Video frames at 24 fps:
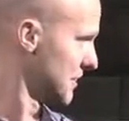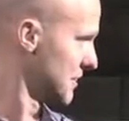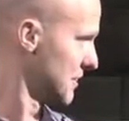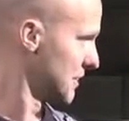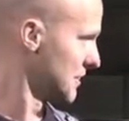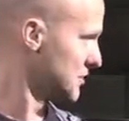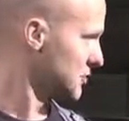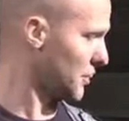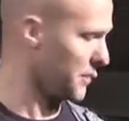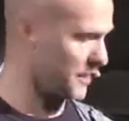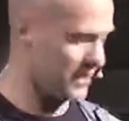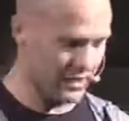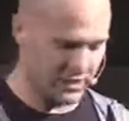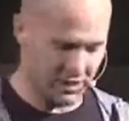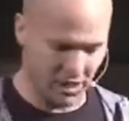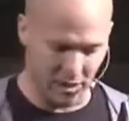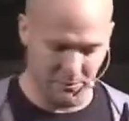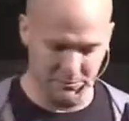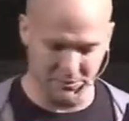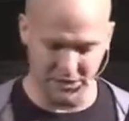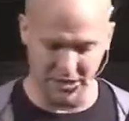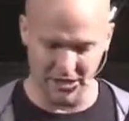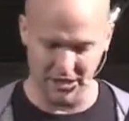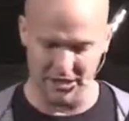So like he
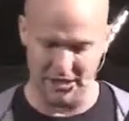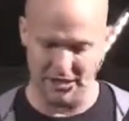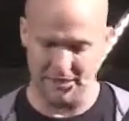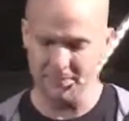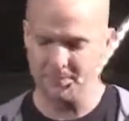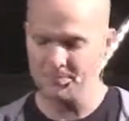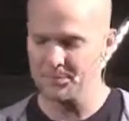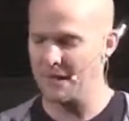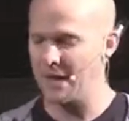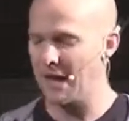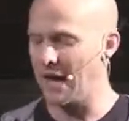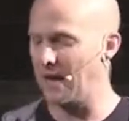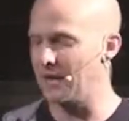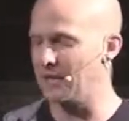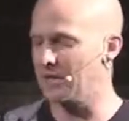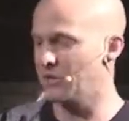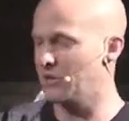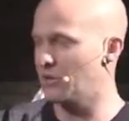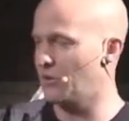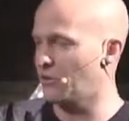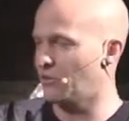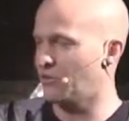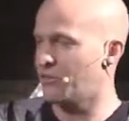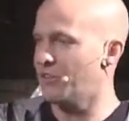comes in and, and
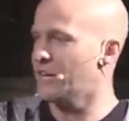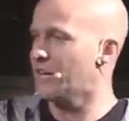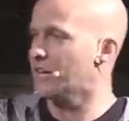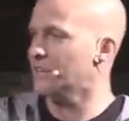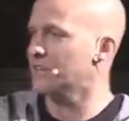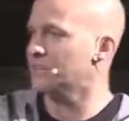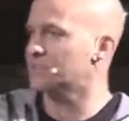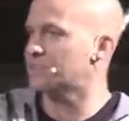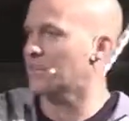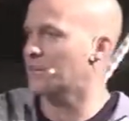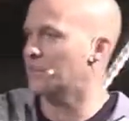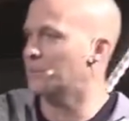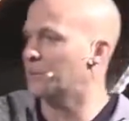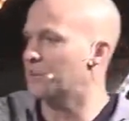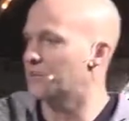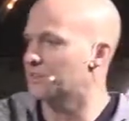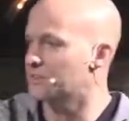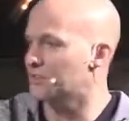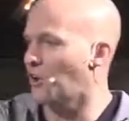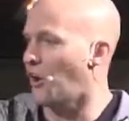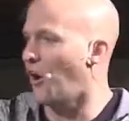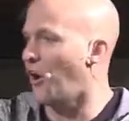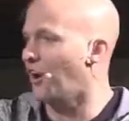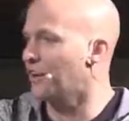you're thinking it's going to be
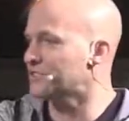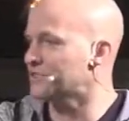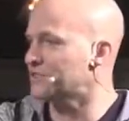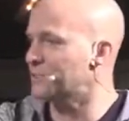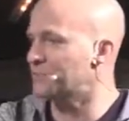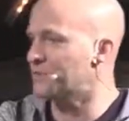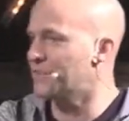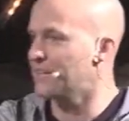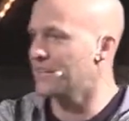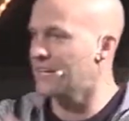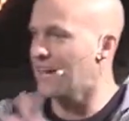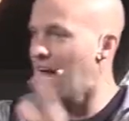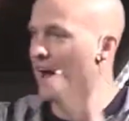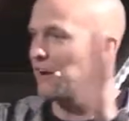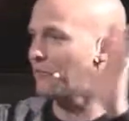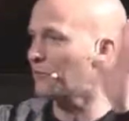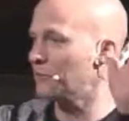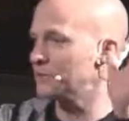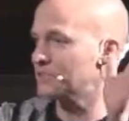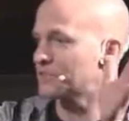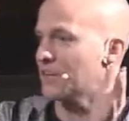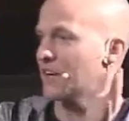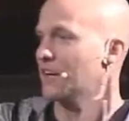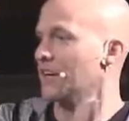this awesome thing. Yeah,
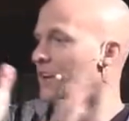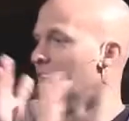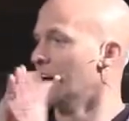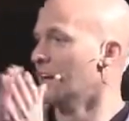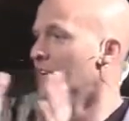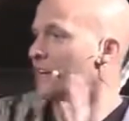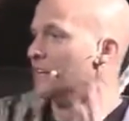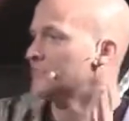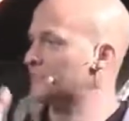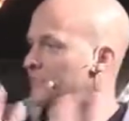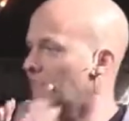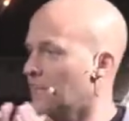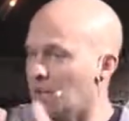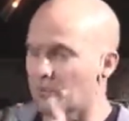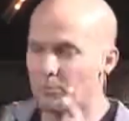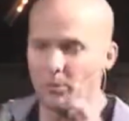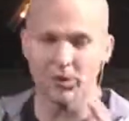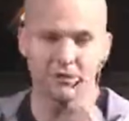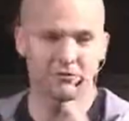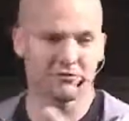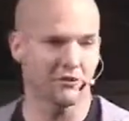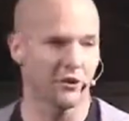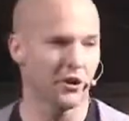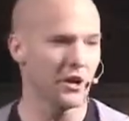everyone's going to
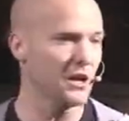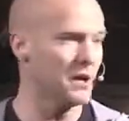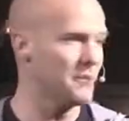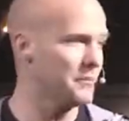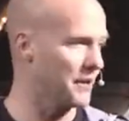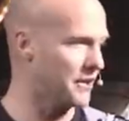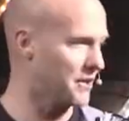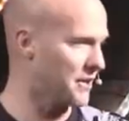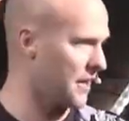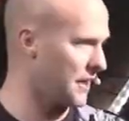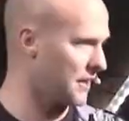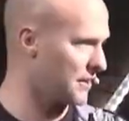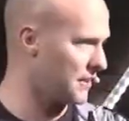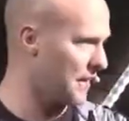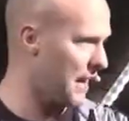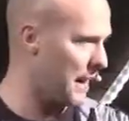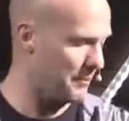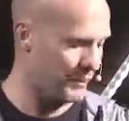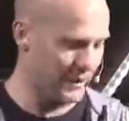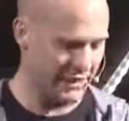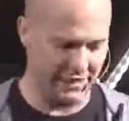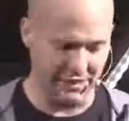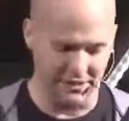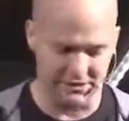celebrate for him and, and clap.
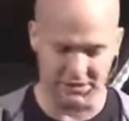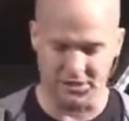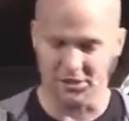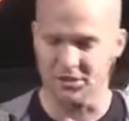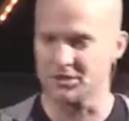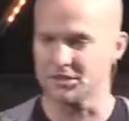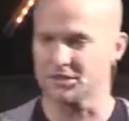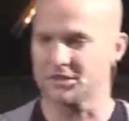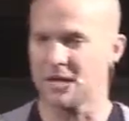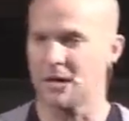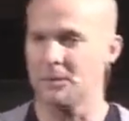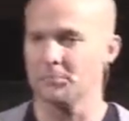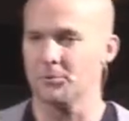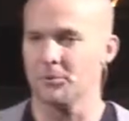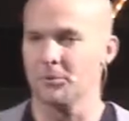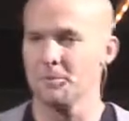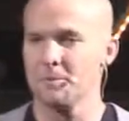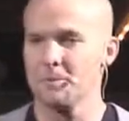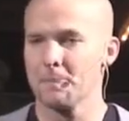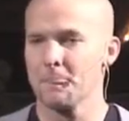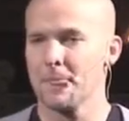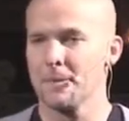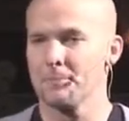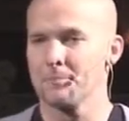And he gets into the temple
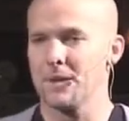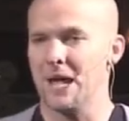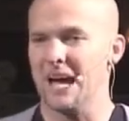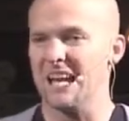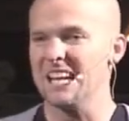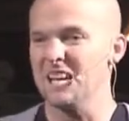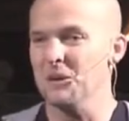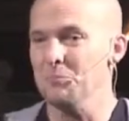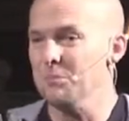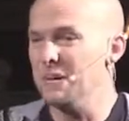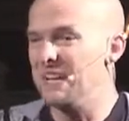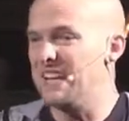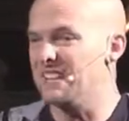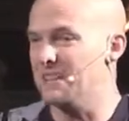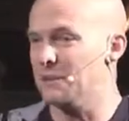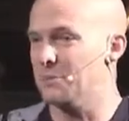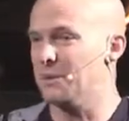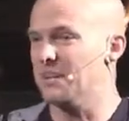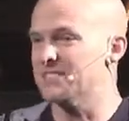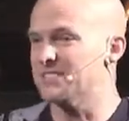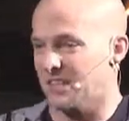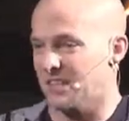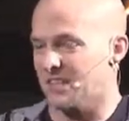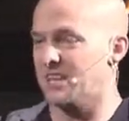and he immediately
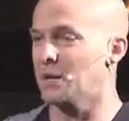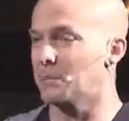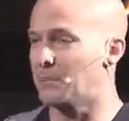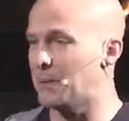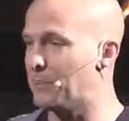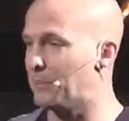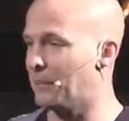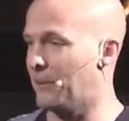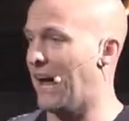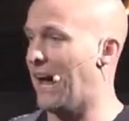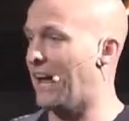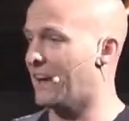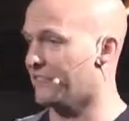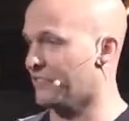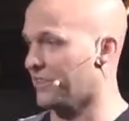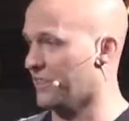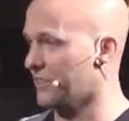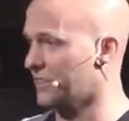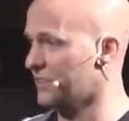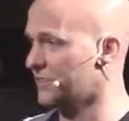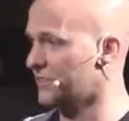begins to kick people out of it.